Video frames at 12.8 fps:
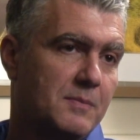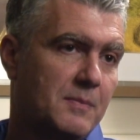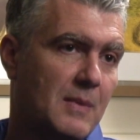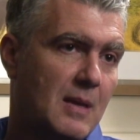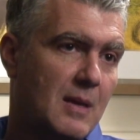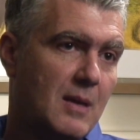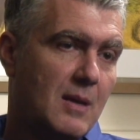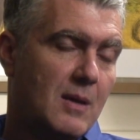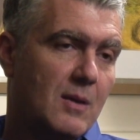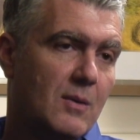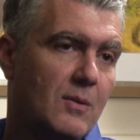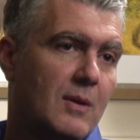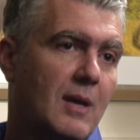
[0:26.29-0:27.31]
Mm-hmm.
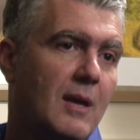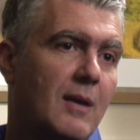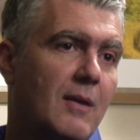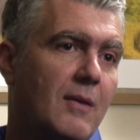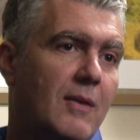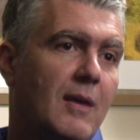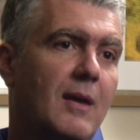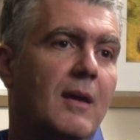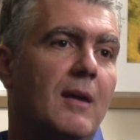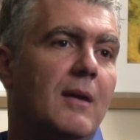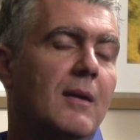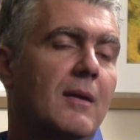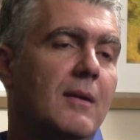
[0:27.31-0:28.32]
Okay,
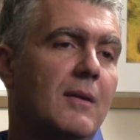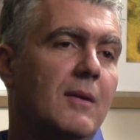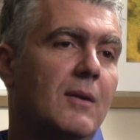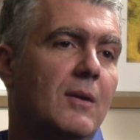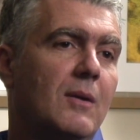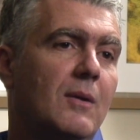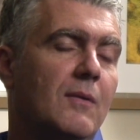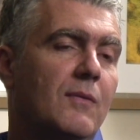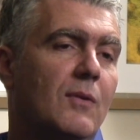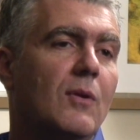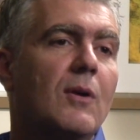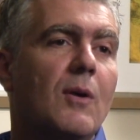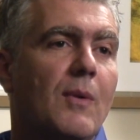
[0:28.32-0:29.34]
the, if you
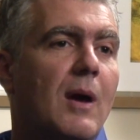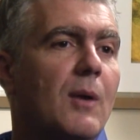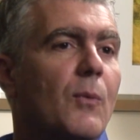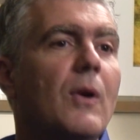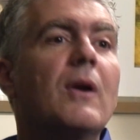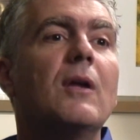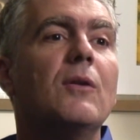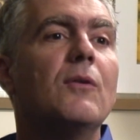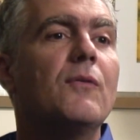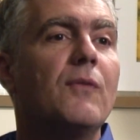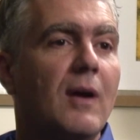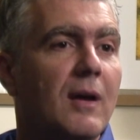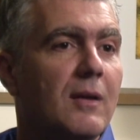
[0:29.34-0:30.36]
look around, where can you
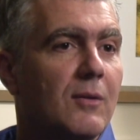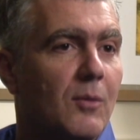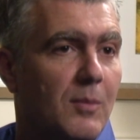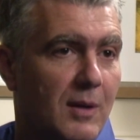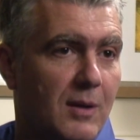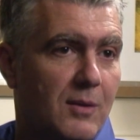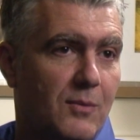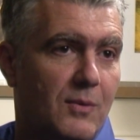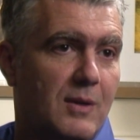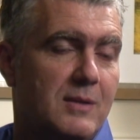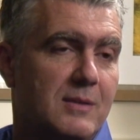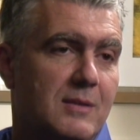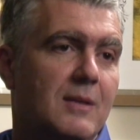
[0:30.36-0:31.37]
find omega
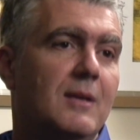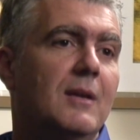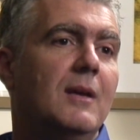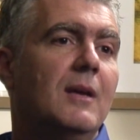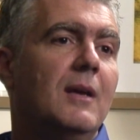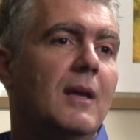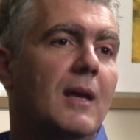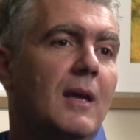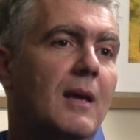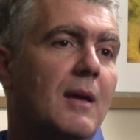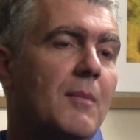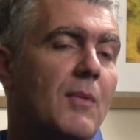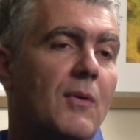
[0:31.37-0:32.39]
threes? Uh,
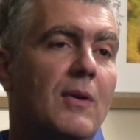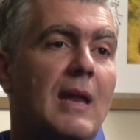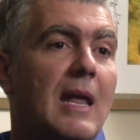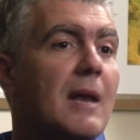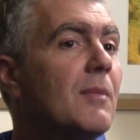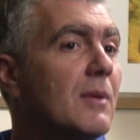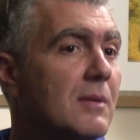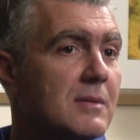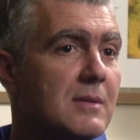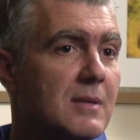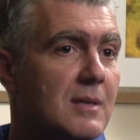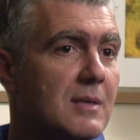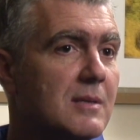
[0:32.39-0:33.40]
marine animals
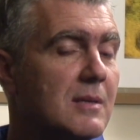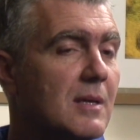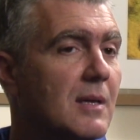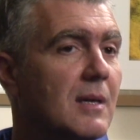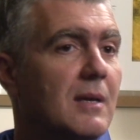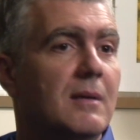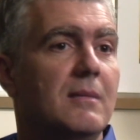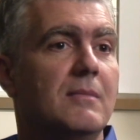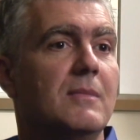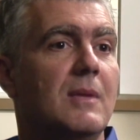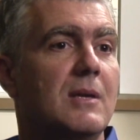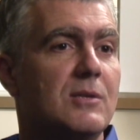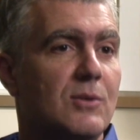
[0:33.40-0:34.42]
is um,
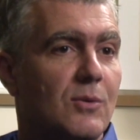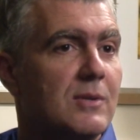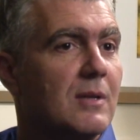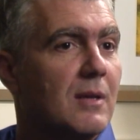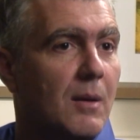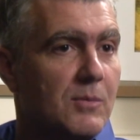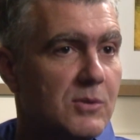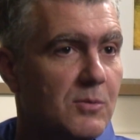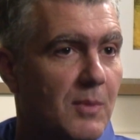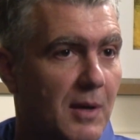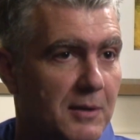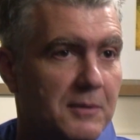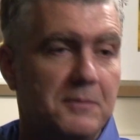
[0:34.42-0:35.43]
a source that comes to
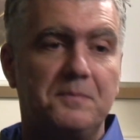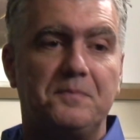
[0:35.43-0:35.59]
mind.